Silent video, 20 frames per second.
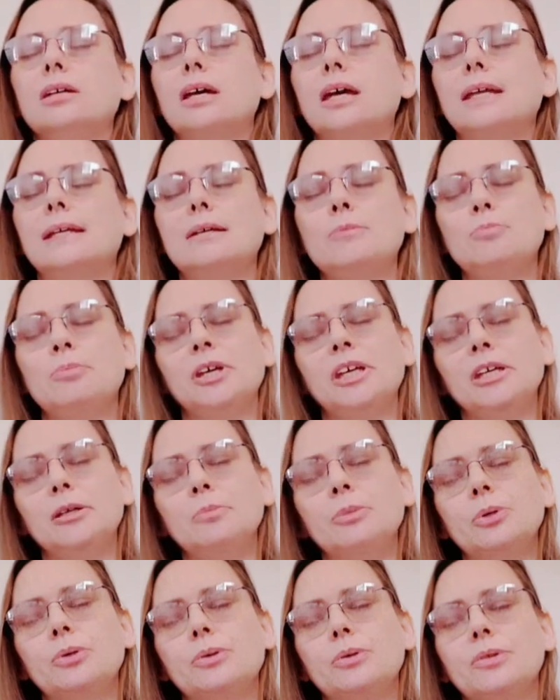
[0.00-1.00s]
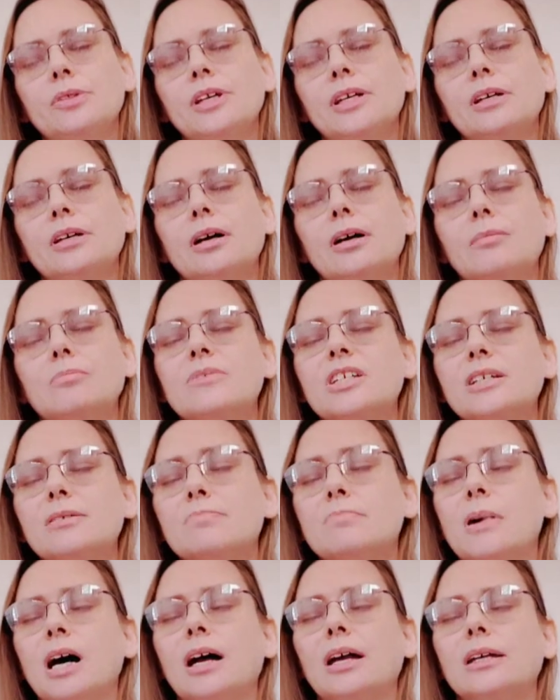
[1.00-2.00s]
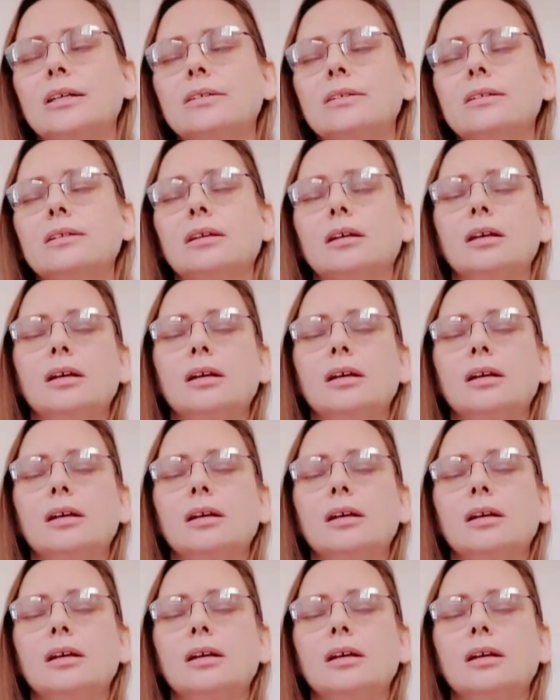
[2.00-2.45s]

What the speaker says: any people that come to mind,